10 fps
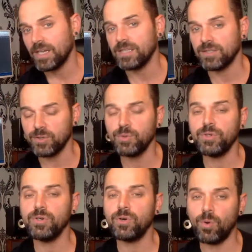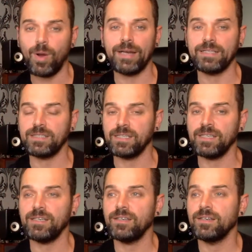a studio
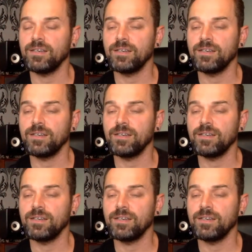quality